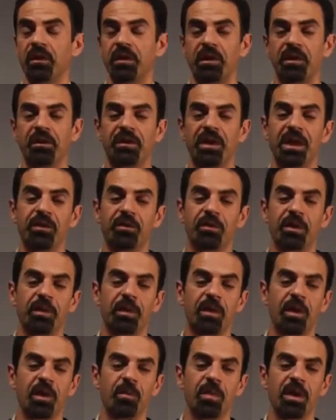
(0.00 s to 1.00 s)
there's danger out
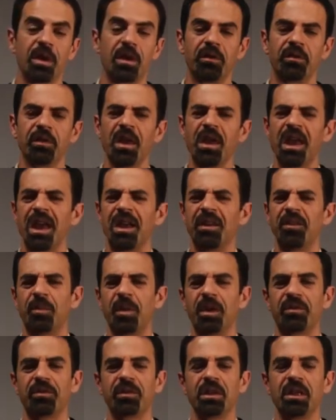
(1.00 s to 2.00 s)
there, and
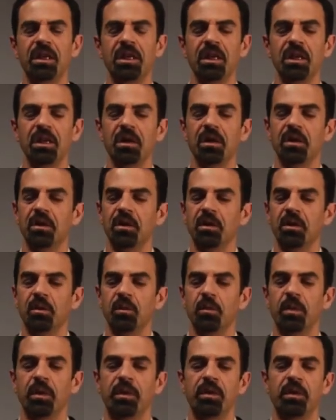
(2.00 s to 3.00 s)
especially
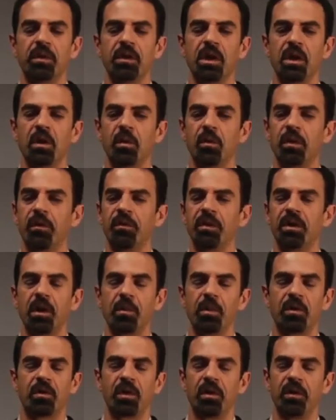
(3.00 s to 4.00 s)
with every
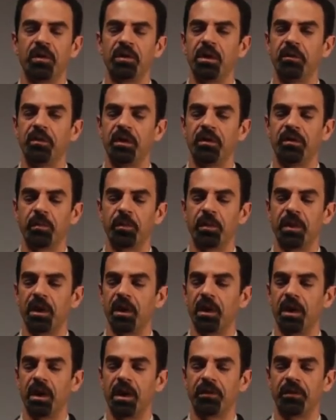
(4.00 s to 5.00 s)
time you turn on the TV,
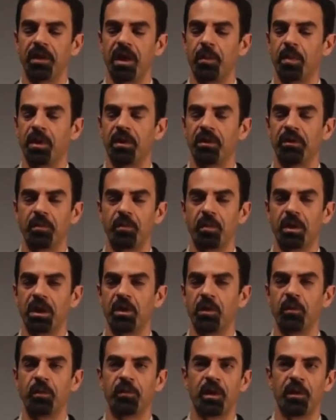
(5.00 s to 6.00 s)
something has happened to somebody
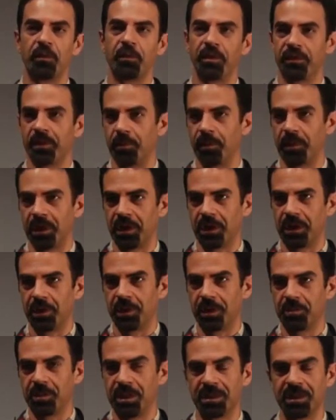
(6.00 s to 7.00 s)
who fell for something. You know
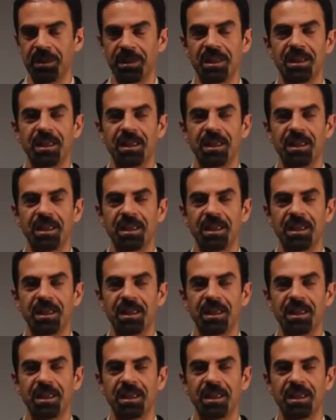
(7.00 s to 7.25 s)
what I mean?